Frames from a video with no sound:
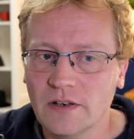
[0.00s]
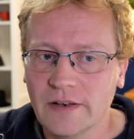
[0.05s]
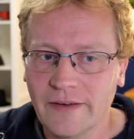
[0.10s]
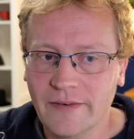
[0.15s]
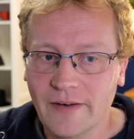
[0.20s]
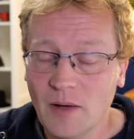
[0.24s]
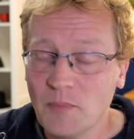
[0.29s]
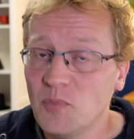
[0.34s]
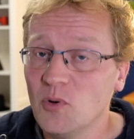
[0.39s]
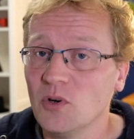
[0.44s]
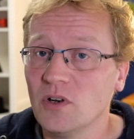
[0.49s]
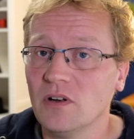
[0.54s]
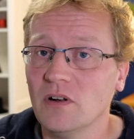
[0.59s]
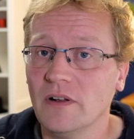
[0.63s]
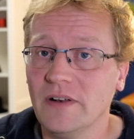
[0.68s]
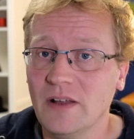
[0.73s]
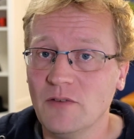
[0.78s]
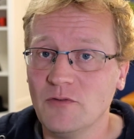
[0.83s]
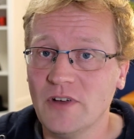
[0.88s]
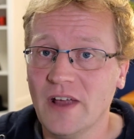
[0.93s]
Now, I put it
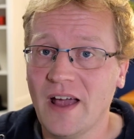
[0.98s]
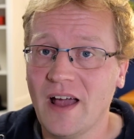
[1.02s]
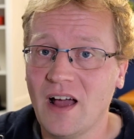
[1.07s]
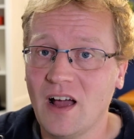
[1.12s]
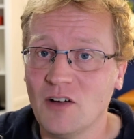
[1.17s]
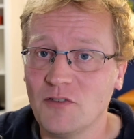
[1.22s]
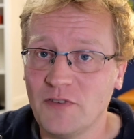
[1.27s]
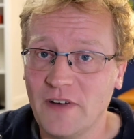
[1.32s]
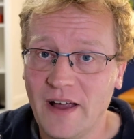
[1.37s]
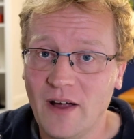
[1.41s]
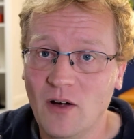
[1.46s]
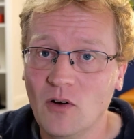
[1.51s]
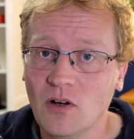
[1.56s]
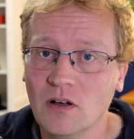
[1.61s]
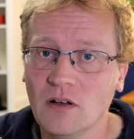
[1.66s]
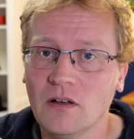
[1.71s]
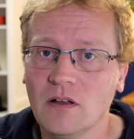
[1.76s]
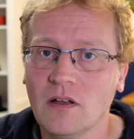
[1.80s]
on every half hour.